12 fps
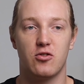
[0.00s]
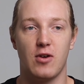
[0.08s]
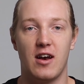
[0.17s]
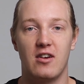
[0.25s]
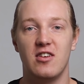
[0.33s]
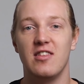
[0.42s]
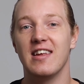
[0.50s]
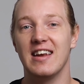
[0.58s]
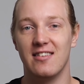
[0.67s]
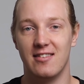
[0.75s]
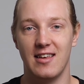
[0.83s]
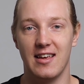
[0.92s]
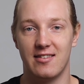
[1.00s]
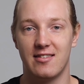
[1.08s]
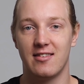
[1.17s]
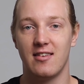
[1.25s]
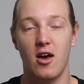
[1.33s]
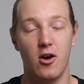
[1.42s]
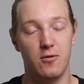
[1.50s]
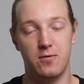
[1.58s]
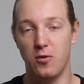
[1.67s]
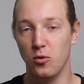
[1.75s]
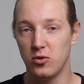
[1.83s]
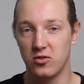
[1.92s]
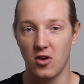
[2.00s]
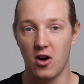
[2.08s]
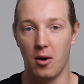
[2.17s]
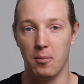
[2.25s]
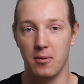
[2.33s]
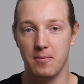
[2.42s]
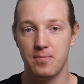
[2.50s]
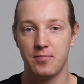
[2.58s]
strategy that exists, full stop.